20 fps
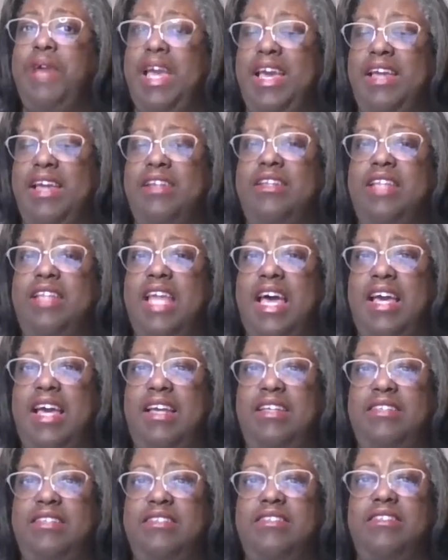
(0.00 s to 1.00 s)
you
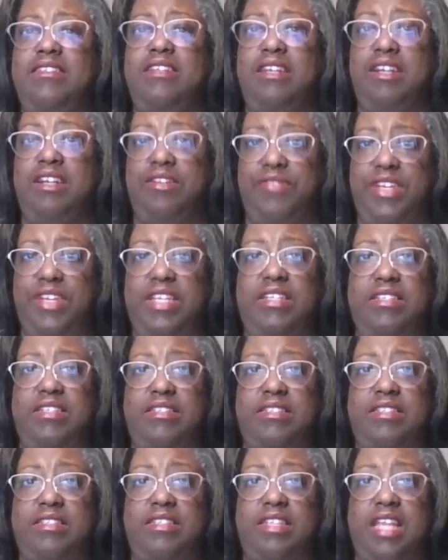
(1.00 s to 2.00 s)
analyze a
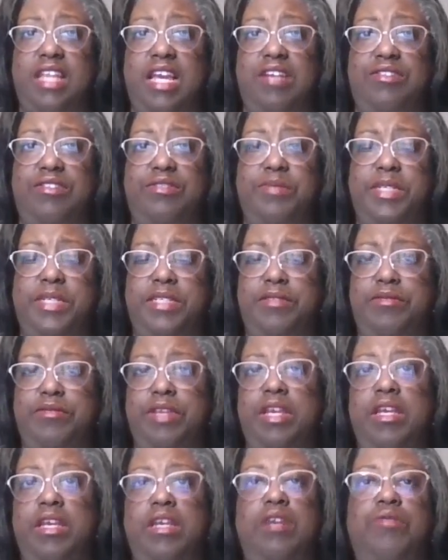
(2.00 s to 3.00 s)
vacancy announcement?
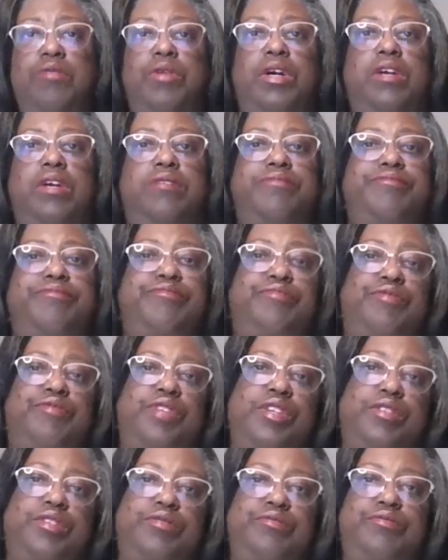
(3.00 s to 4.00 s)
Well,
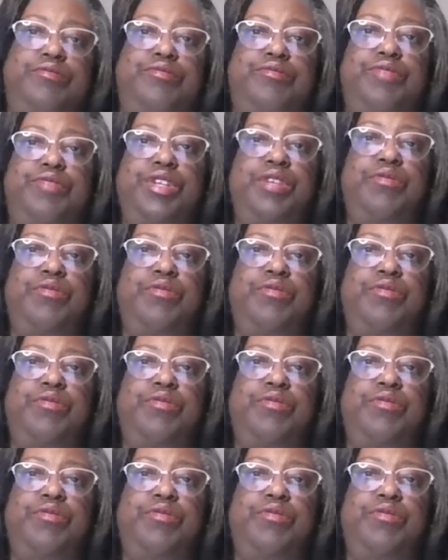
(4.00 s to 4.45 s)
when